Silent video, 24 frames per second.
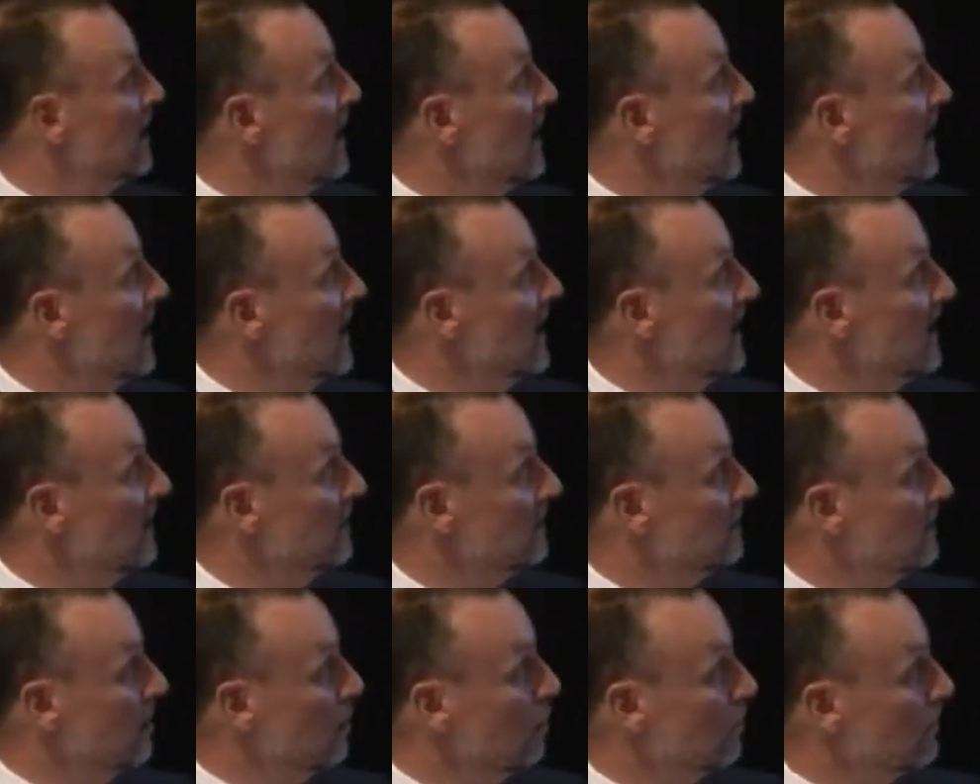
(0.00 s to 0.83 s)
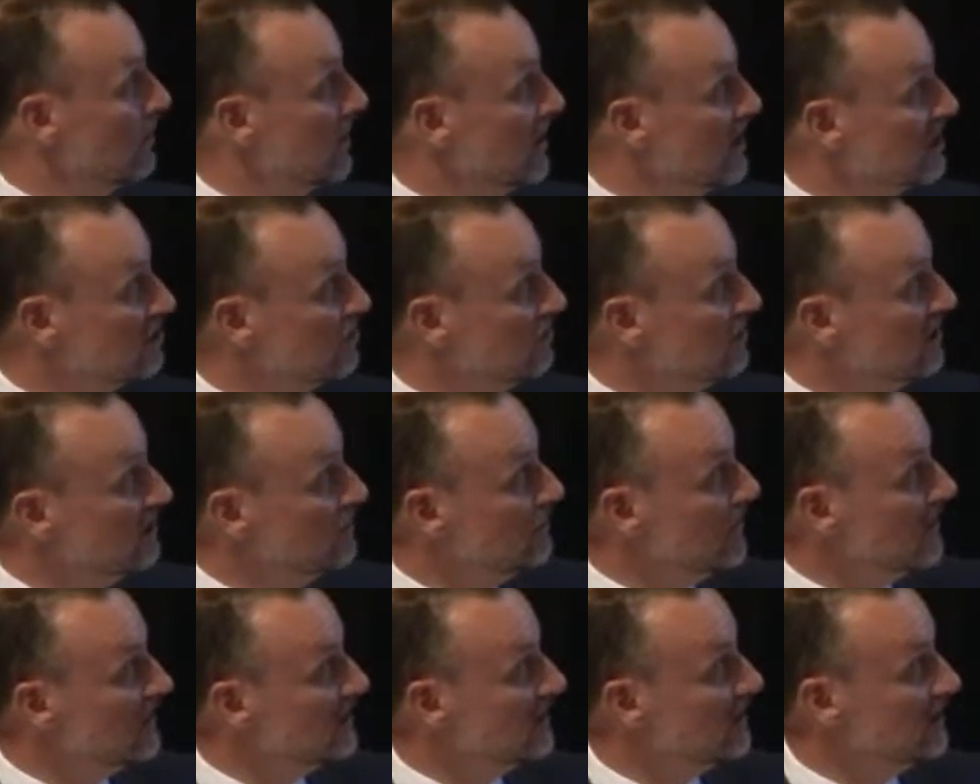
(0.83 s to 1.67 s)
And
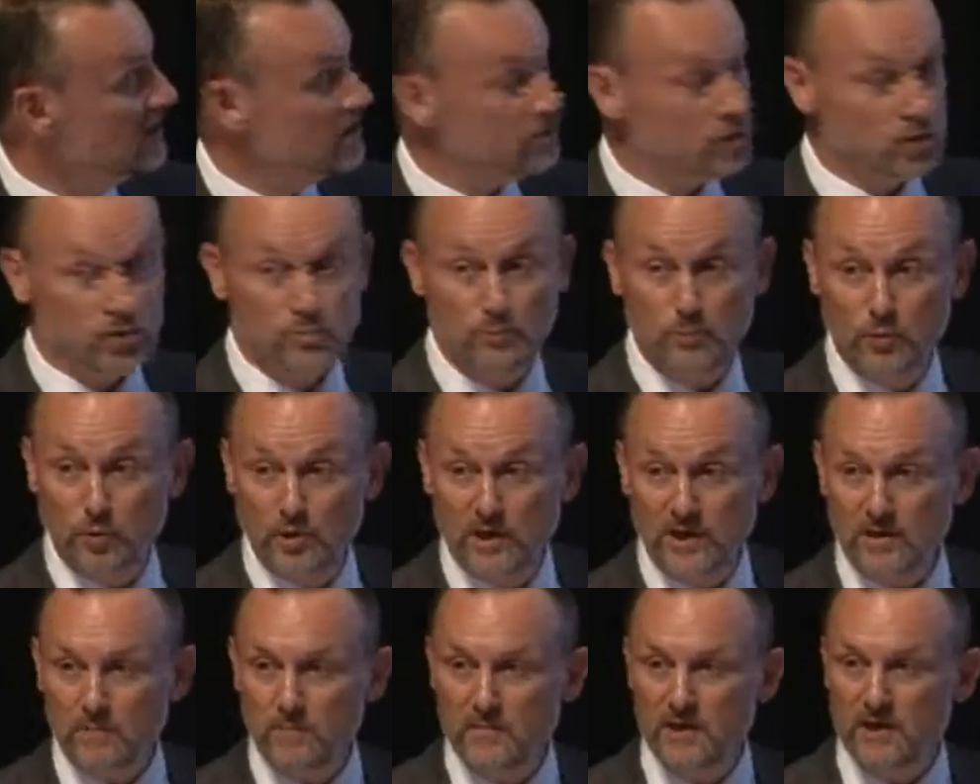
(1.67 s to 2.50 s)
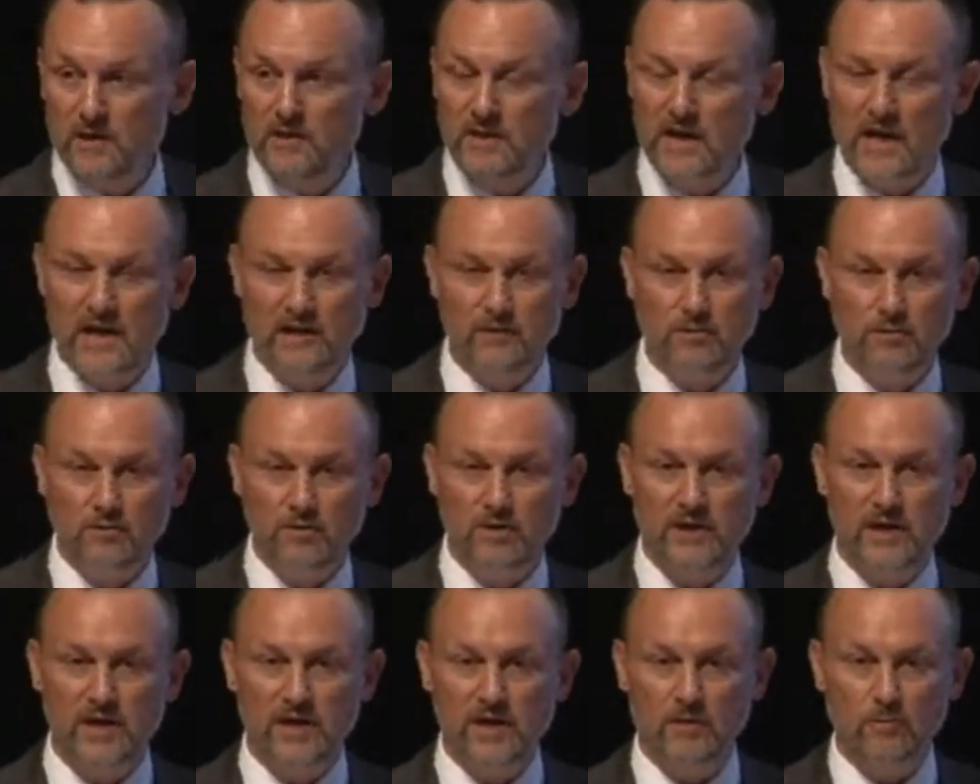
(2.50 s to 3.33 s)
location-independent resource pooling means I don't
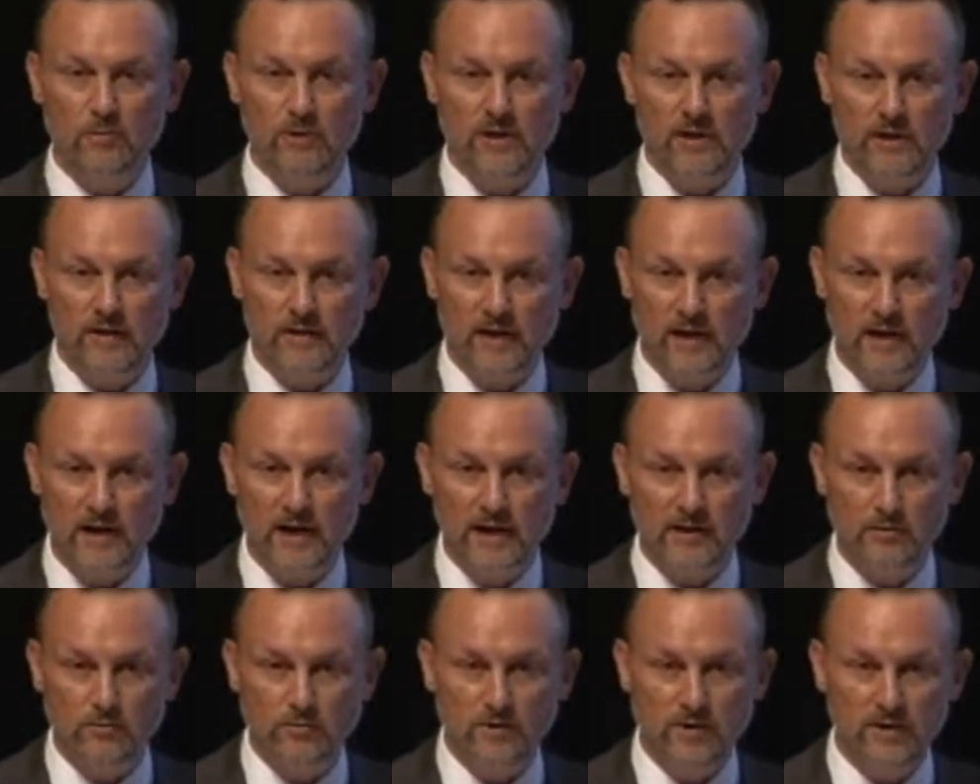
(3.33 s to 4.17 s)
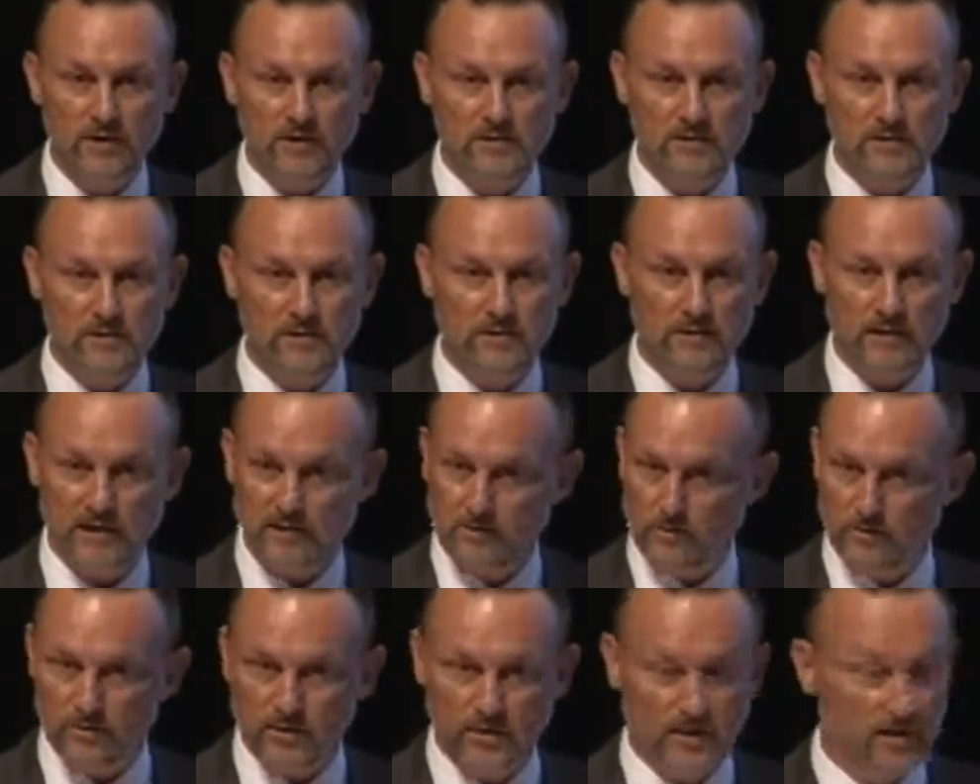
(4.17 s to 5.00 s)
care where the hardware is. I
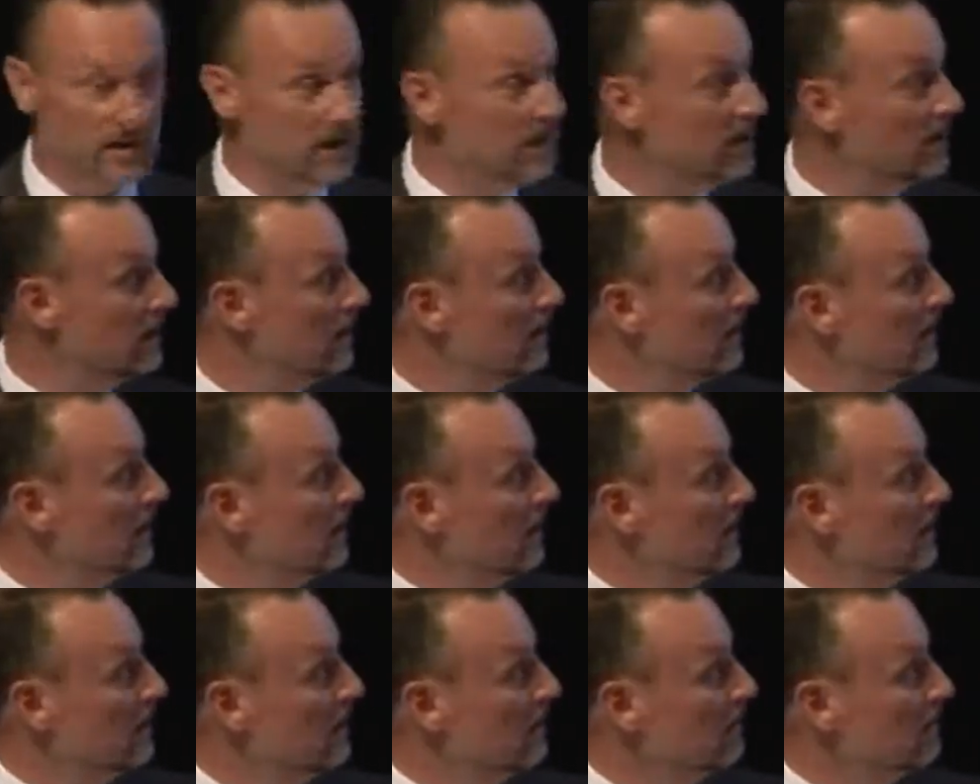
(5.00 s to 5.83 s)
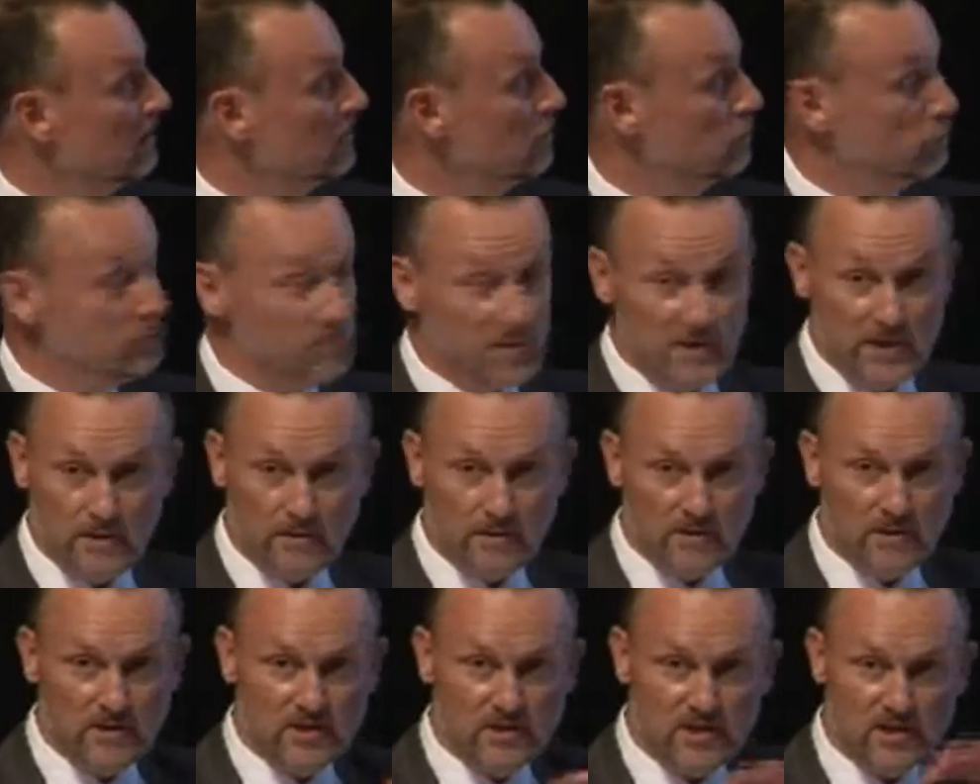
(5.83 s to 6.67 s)
don't care. Could
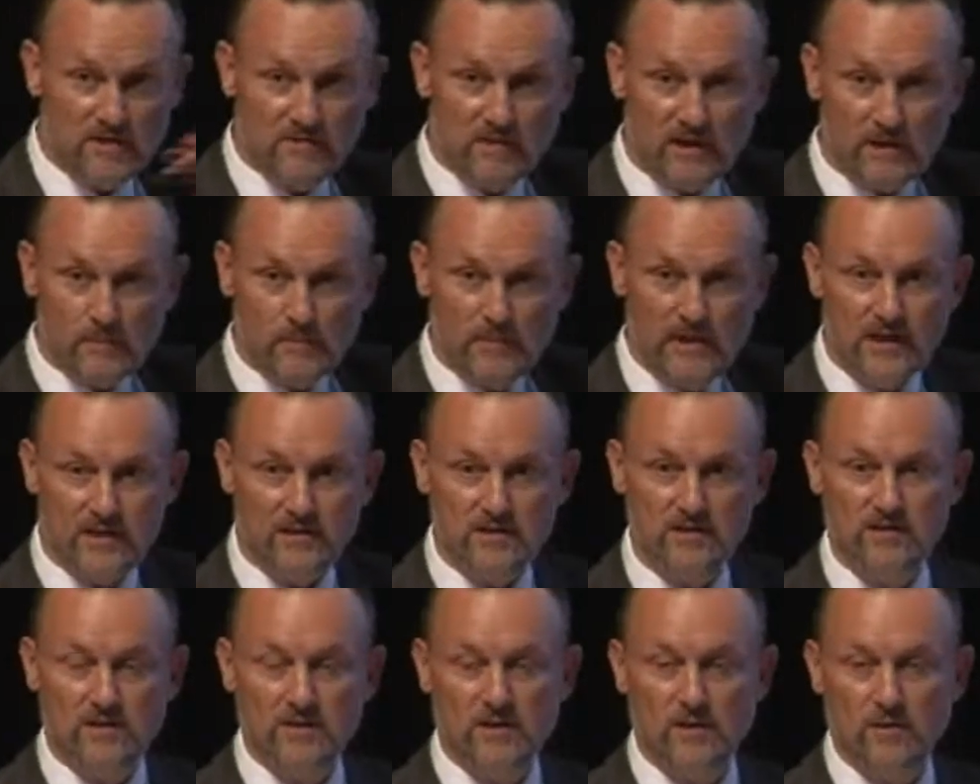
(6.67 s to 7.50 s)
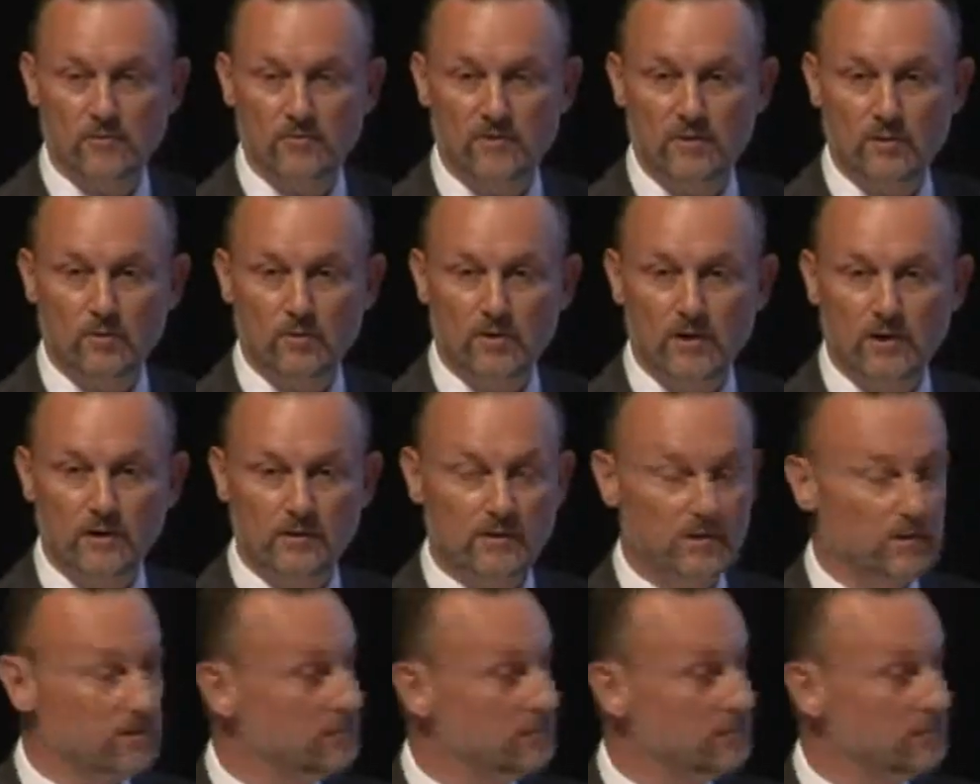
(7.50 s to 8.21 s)
be in several places around the world.